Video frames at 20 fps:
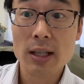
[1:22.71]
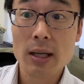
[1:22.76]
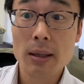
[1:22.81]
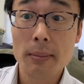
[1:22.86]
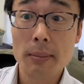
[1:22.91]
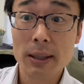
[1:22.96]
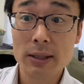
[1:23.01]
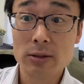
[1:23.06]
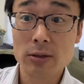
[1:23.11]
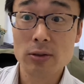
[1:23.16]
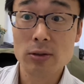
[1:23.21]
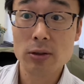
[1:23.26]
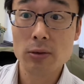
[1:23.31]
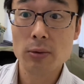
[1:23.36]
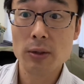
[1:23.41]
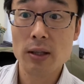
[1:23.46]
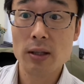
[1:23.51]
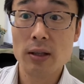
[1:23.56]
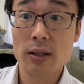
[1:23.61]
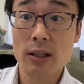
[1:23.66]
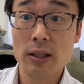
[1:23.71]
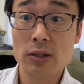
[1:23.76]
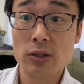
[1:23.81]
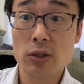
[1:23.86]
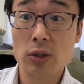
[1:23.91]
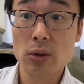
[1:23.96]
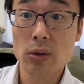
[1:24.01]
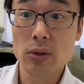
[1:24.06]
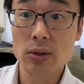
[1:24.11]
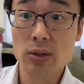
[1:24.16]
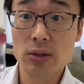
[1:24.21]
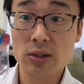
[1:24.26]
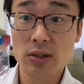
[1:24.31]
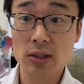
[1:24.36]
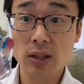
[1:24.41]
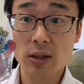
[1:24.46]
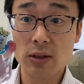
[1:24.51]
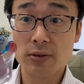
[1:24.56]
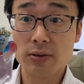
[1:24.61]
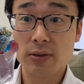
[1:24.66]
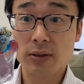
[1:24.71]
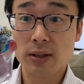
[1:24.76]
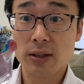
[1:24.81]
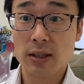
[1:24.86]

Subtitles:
but to do with the jaw itself.